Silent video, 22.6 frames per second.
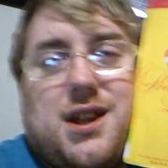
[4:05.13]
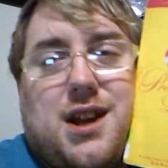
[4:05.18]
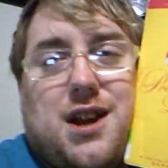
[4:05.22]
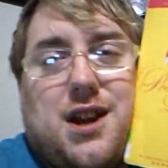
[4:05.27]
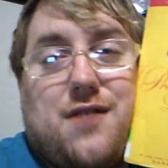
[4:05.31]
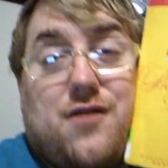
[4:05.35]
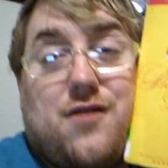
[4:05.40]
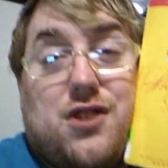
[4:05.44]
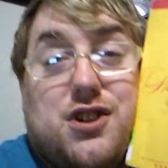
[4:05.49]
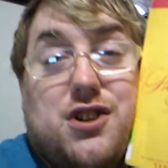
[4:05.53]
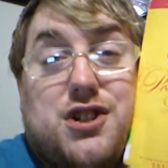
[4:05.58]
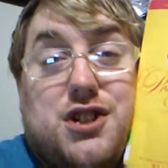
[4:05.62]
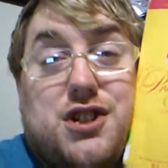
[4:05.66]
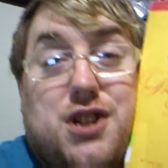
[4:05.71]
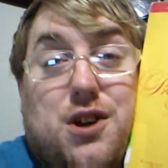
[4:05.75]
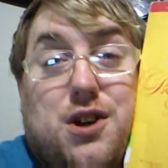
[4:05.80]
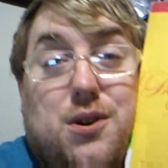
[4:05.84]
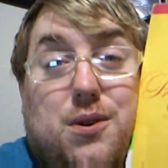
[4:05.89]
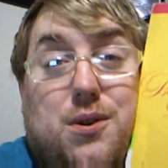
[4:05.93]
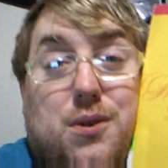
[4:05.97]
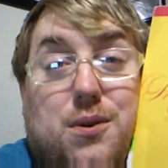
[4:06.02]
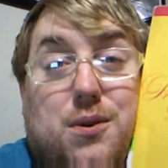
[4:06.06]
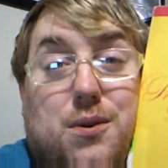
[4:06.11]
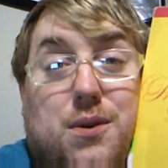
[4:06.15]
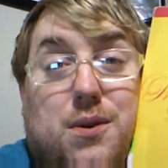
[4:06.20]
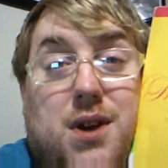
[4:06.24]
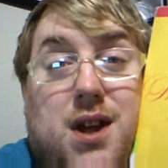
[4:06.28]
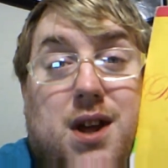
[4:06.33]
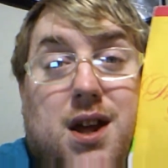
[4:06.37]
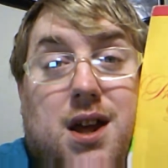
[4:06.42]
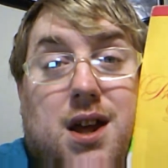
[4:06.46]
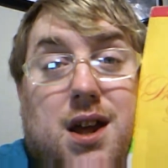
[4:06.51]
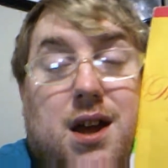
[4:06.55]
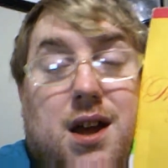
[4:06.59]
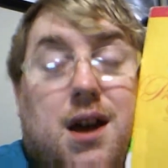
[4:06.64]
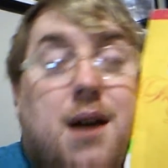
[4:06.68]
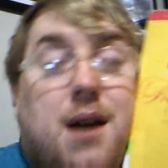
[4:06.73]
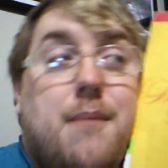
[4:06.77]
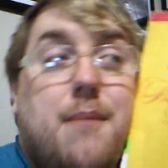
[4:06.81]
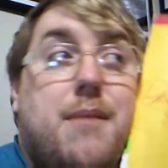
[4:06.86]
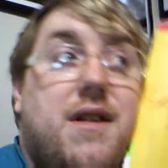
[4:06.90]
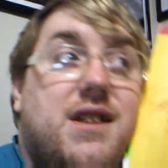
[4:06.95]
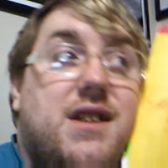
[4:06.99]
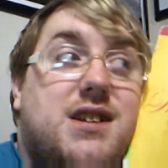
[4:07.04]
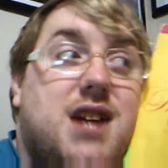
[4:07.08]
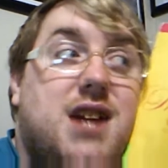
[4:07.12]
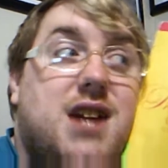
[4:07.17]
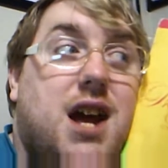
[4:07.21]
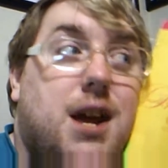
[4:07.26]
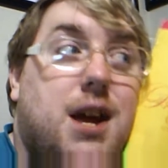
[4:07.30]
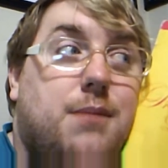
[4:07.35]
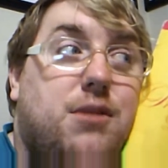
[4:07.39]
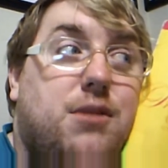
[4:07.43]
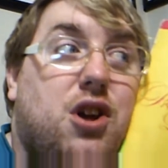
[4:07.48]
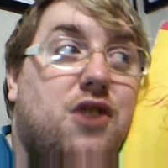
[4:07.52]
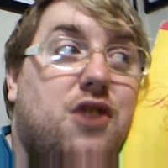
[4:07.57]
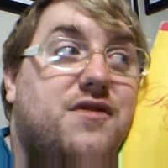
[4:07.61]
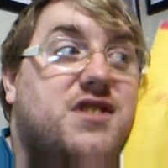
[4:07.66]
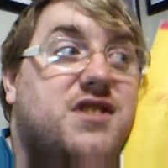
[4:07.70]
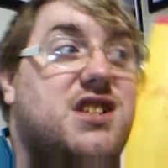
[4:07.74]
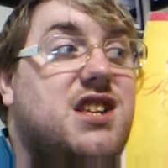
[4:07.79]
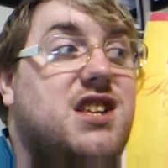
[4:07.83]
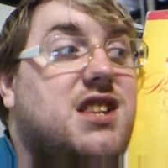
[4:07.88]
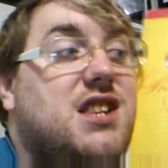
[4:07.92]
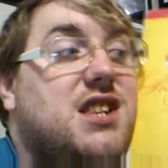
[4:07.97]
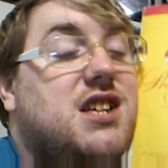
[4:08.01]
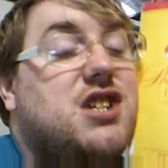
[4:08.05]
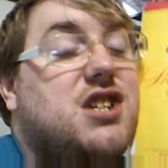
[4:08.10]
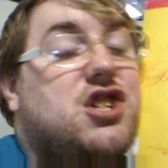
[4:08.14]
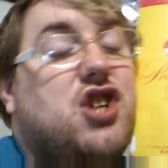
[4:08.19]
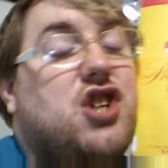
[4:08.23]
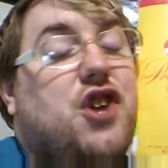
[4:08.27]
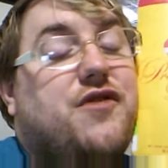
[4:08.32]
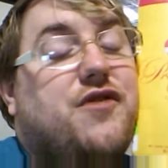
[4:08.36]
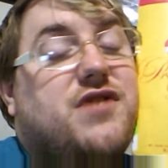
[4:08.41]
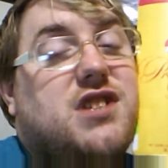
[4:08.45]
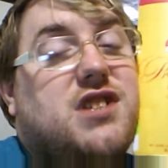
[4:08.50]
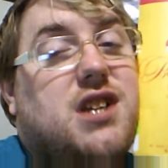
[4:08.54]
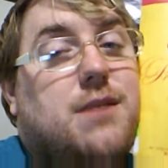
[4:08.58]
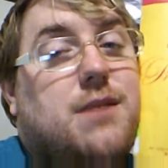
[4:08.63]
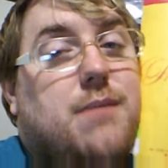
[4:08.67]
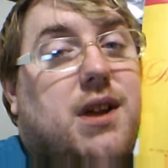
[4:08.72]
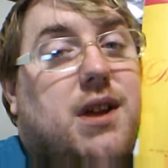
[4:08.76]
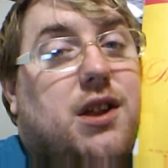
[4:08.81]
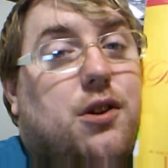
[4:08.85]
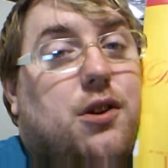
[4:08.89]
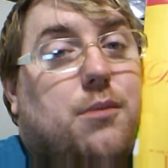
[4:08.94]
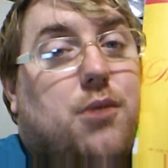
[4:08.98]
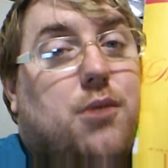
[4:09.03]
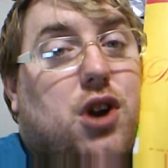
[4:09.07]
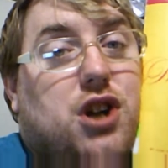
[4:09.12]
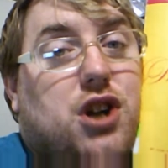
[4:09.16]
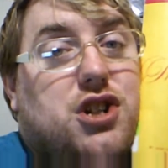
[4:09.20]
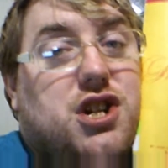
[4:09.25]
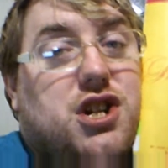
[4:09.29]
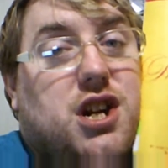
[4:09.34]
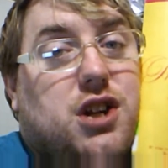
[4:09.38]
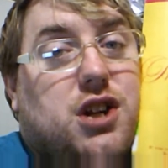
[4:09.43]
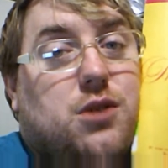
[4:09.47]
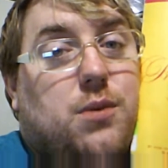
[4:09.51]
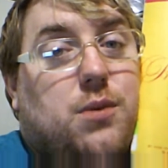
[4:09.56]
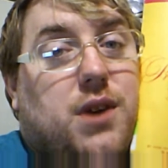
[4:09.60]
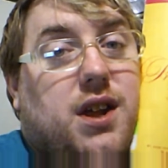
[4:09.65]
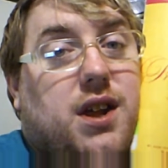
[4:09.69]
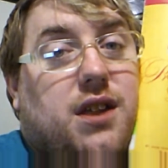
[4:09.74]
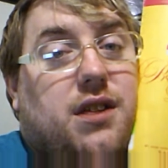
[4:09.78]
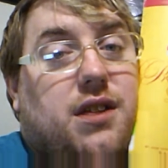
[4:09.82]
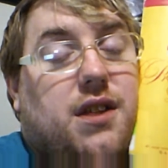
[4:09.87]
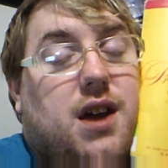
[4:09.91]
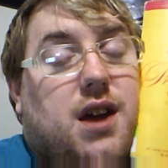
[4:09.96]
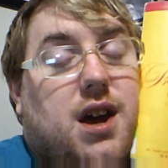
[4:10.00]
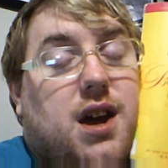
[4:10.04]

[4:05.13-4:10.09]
the cover. So by the time y'all have seen this, y'all have seen my little project with